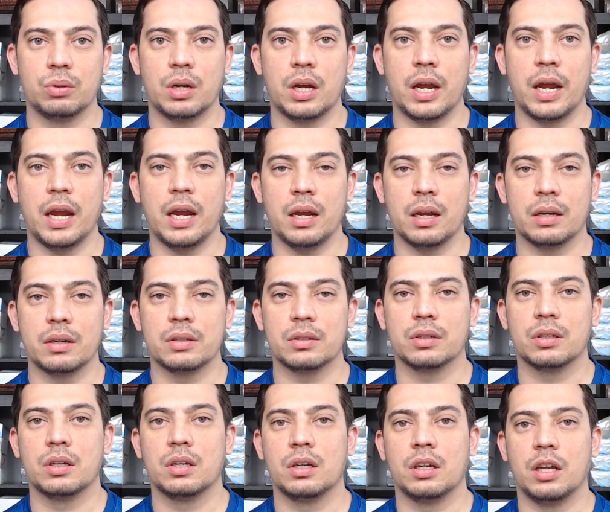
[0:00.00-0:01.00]
and
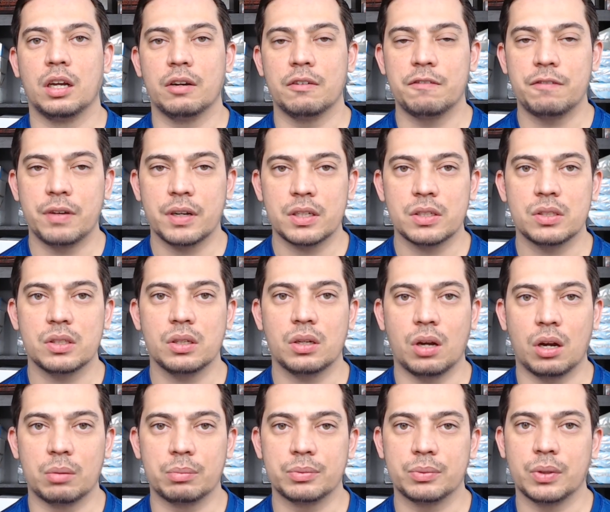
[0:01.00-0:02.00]
it affects the
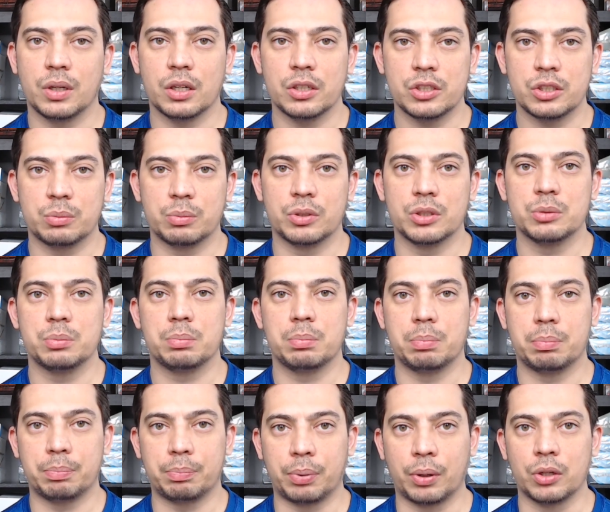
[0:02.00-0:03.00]
customers
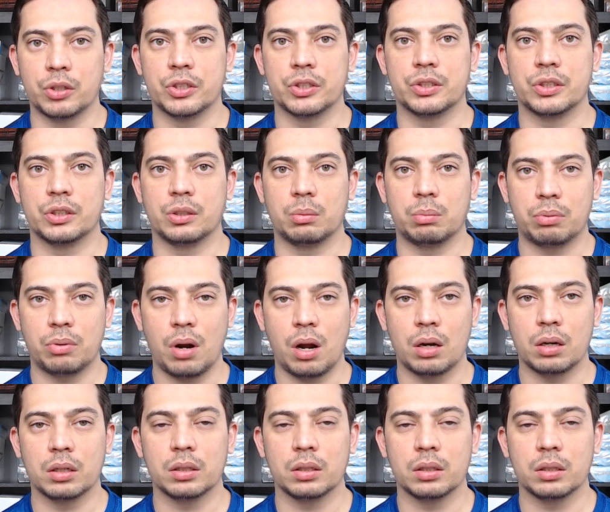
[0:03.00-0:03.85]
purchasing the product.